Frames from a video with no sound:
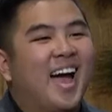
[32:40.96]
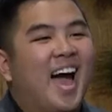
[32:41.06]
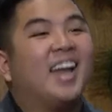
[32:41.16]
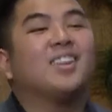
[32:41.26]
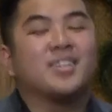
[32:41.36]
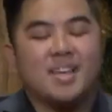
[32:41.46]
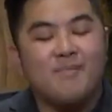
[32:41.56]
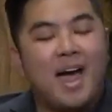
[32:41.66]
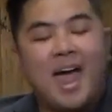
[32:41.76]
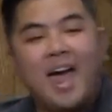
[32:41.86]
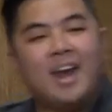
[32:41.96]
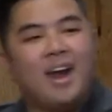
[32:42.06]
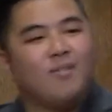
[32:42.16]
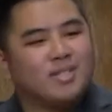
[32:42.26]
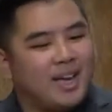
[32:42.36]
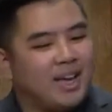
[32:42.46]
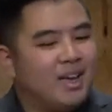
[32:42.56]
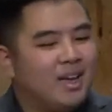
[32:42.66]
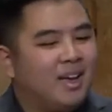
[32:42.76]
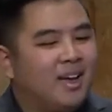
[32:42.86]
And I looked at my hand and I was like,
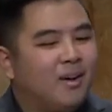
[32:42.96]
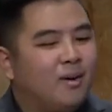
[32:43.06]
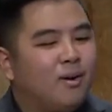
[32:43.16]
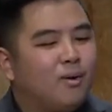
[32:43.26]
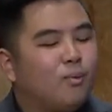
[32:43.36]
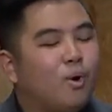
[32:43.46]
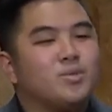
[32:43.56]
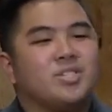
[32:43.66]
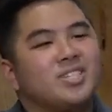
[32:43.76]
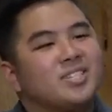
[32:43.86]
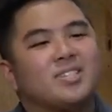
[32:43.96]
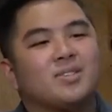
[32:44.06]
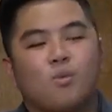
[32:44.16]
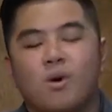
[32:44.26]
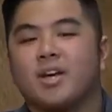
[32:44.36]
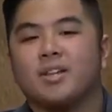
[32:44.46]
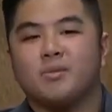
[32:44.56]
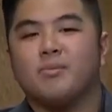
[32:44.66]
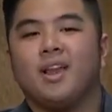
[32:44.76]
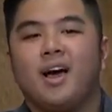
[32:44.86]
whoa, Jesus is working through
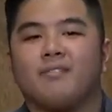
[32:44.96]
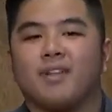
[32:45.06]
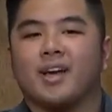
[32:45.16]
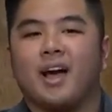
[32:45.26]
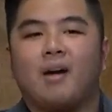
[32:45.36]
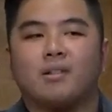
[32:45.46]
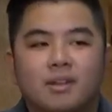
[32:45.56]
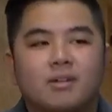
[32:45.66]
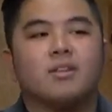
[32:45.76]
my life. Like, I literally